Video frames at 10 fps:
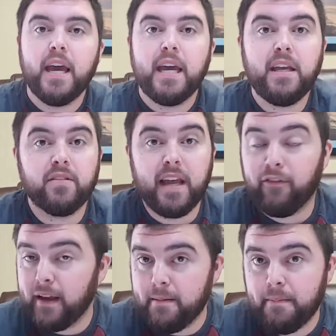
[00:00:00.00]
He is
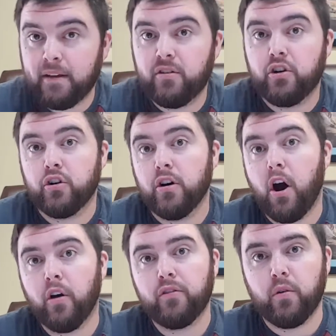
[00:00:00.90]
definitely a messenger,
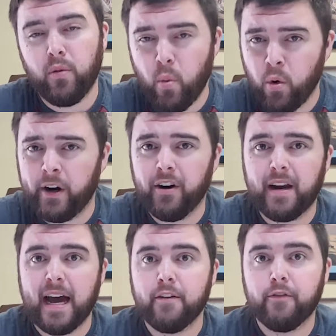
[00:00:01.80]
also a warrior,
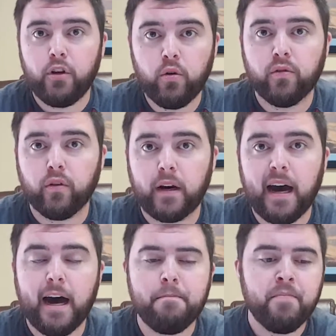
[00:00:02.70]
kind of used for
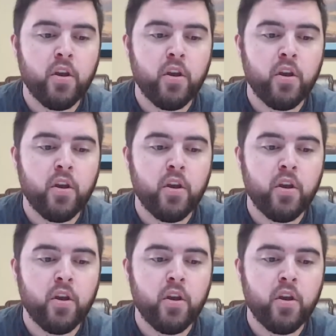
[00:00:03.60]
God.